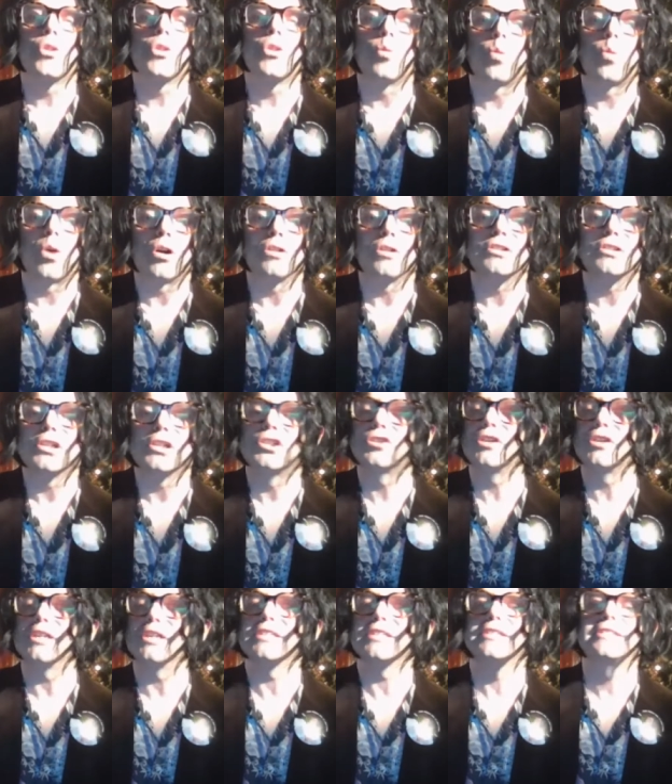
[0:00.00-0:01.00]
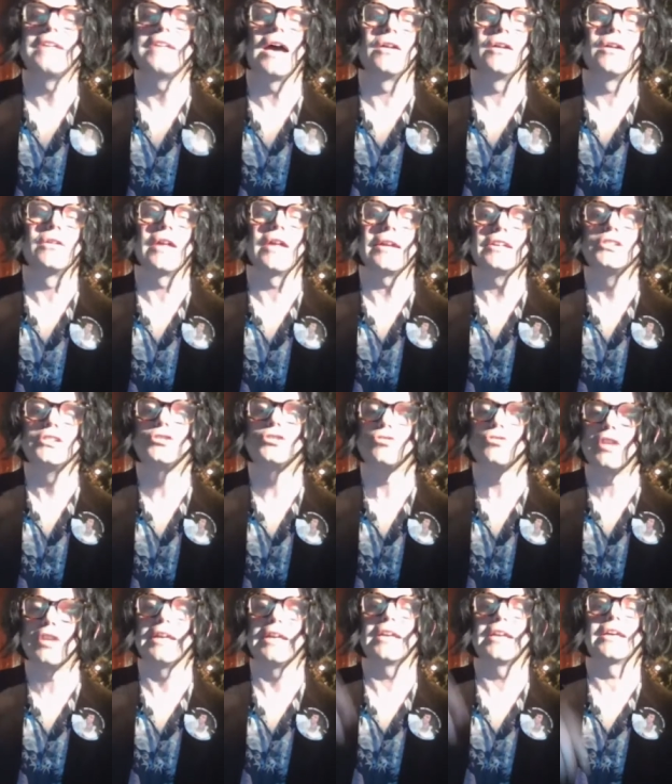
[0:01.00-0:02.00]
The world's a tryst, now let it
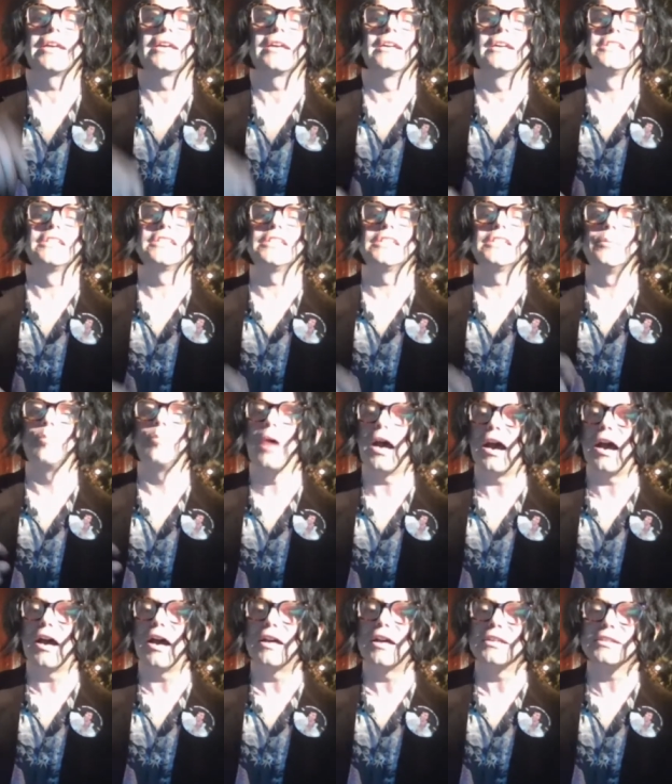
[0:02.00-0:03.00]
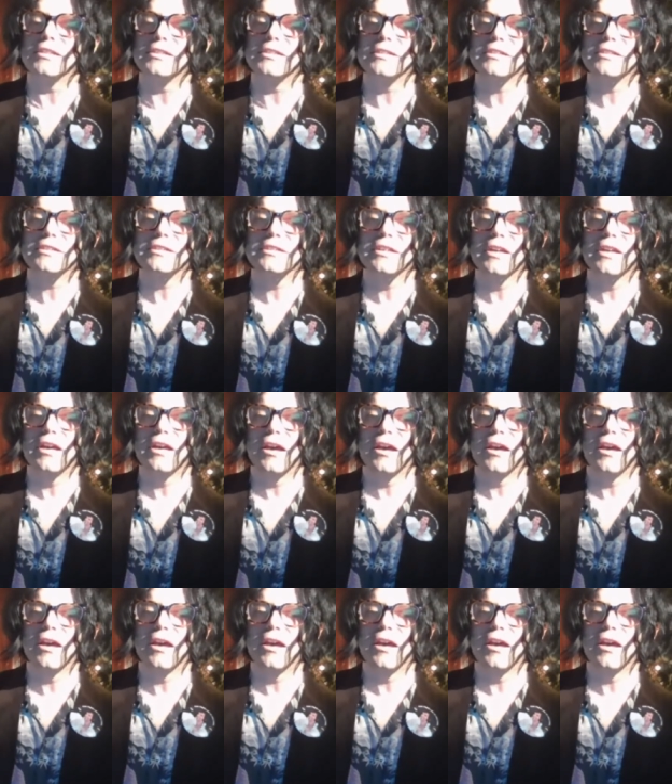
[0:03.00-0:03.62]
drink. She passed.